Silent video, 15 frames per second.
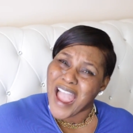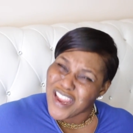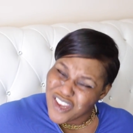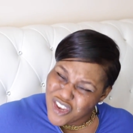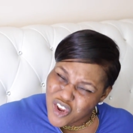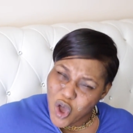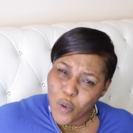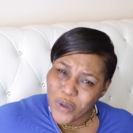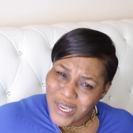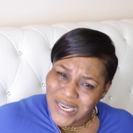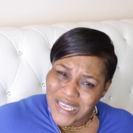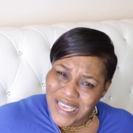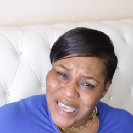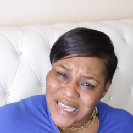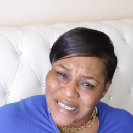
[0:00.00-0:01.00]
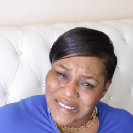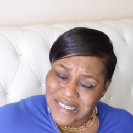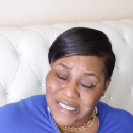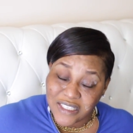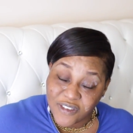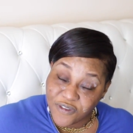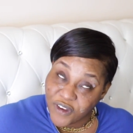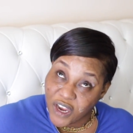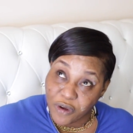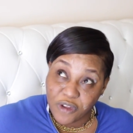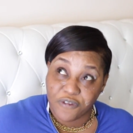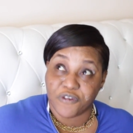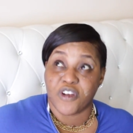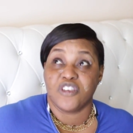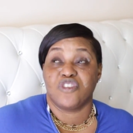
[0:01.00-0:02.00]
I know it is. It's very
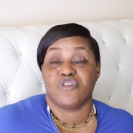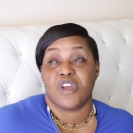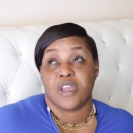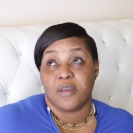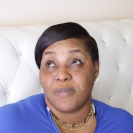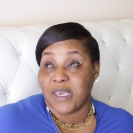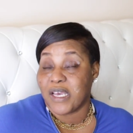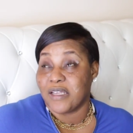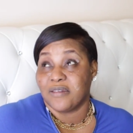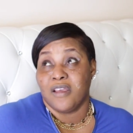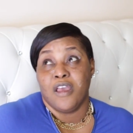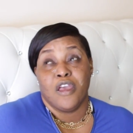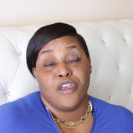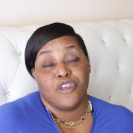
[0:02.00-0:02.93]
frustrating because